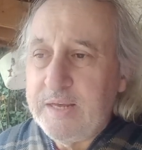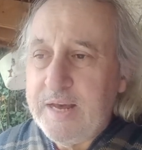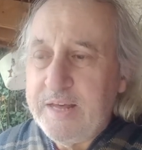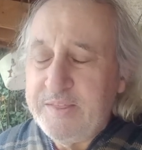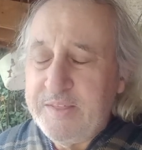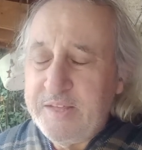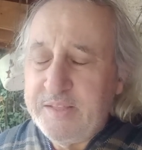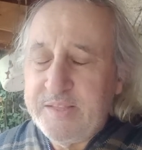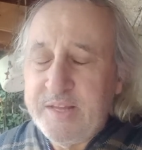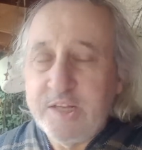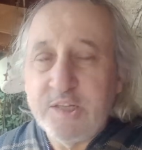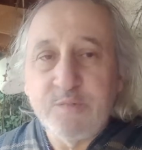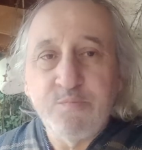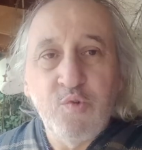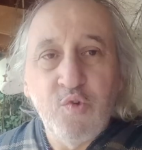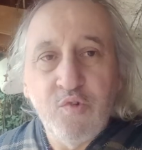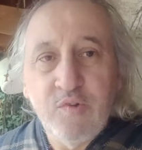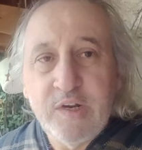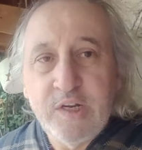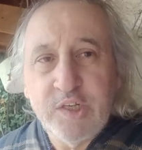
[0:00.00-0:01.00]
think that's
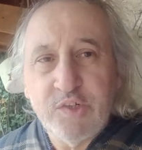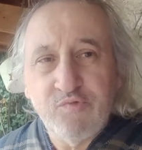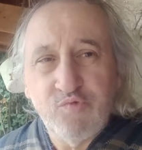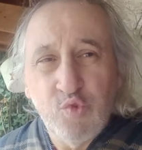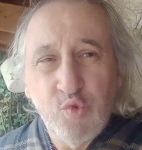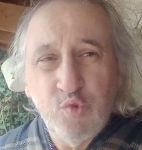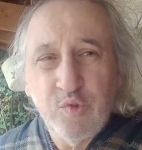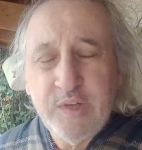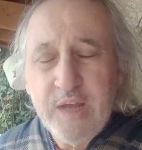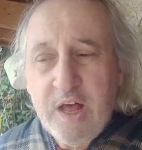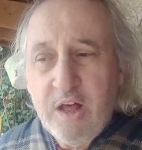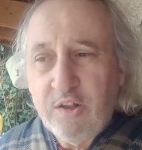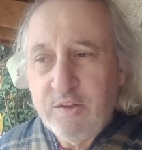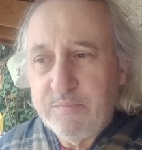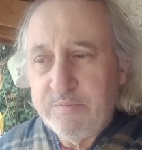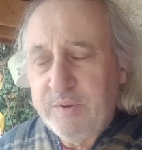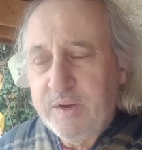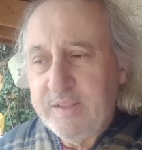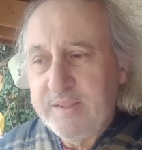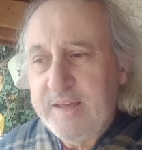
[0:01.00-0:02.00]
more or less ruled out
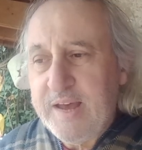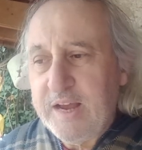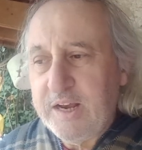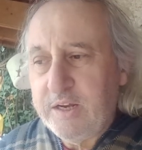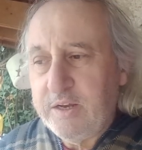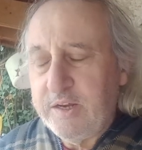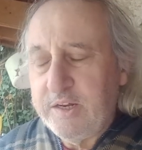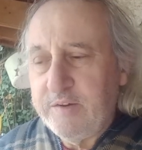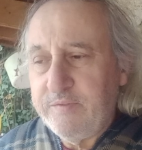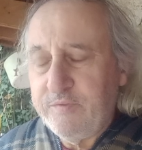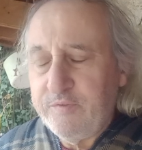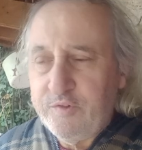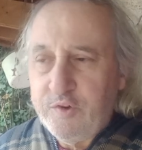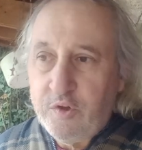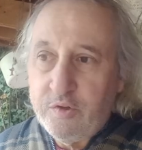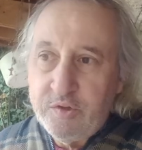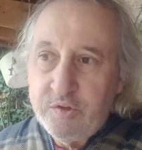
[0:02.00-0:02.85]
by that kind of